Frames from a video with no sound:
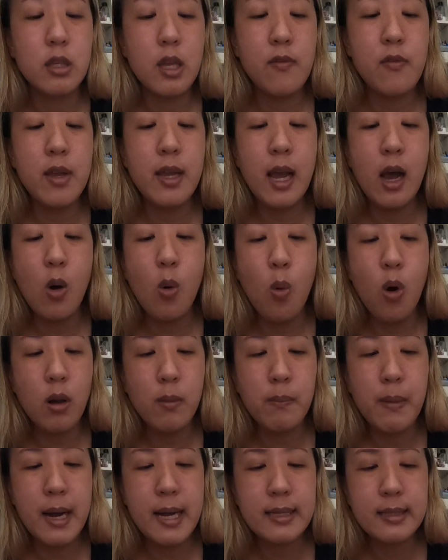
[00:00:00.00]
If you get
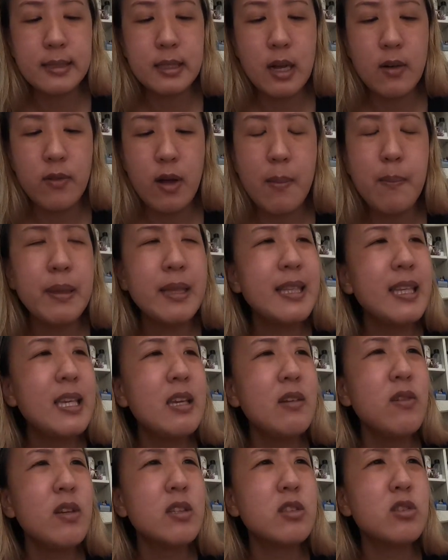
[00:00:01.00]
one by itself, I
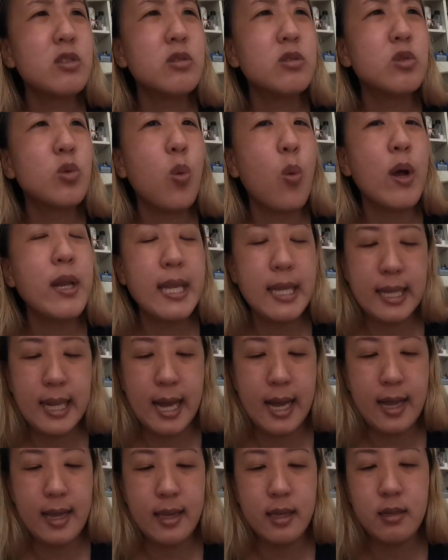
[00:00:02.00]
believe it's
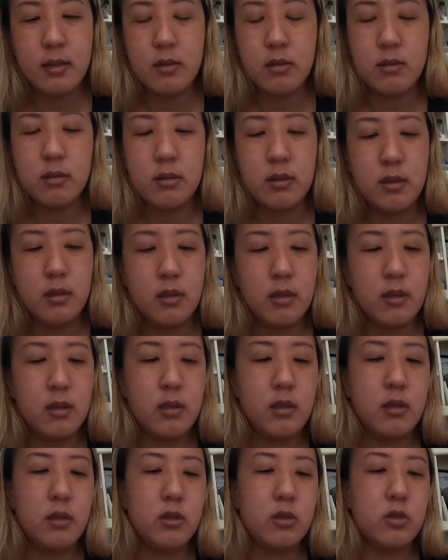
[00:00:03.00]
$29.
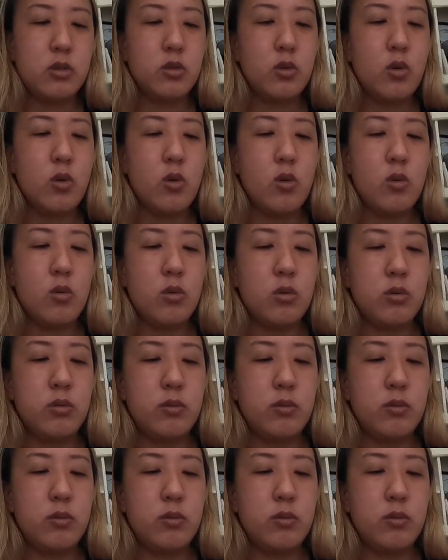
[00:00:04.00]
So